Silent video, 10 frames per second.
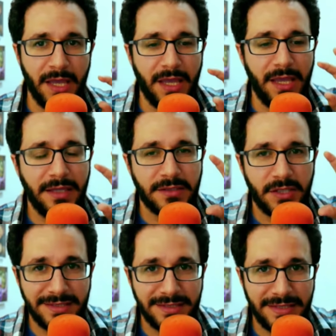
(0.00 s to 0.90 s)
It
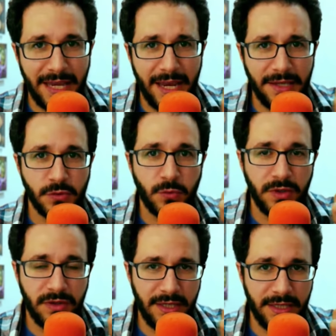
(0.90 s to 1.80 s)
contains
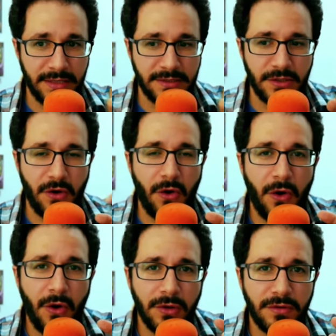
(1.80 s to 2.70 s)
within it
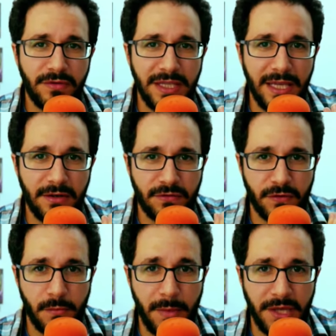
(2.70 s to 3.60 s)
all of the
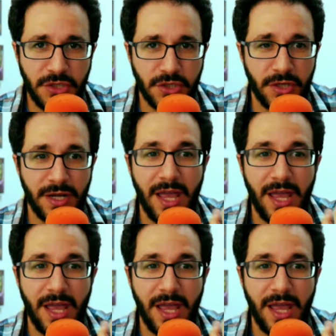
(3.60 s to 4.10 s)
information